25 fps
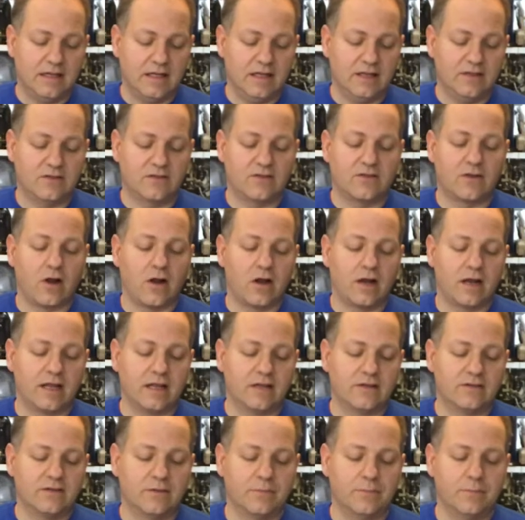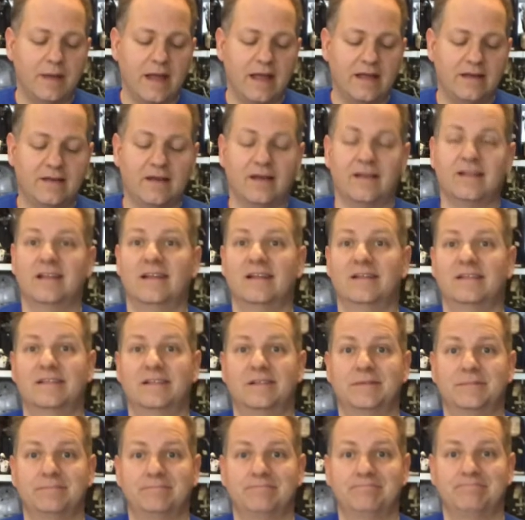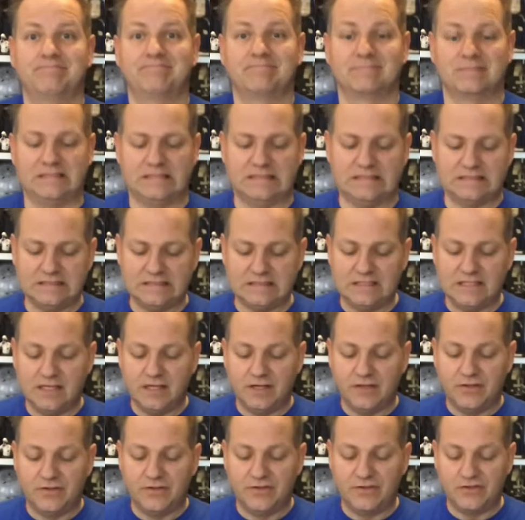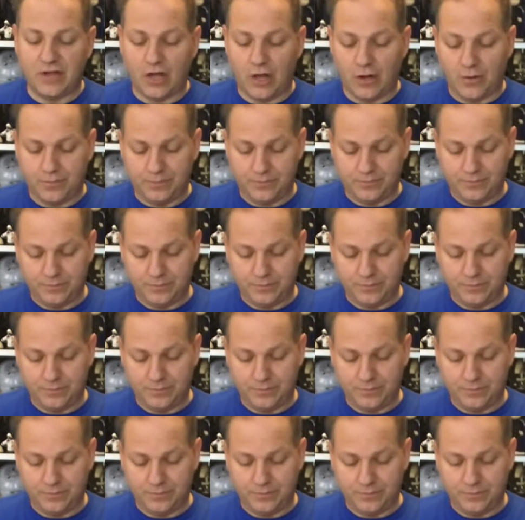is starting to bend on this. So,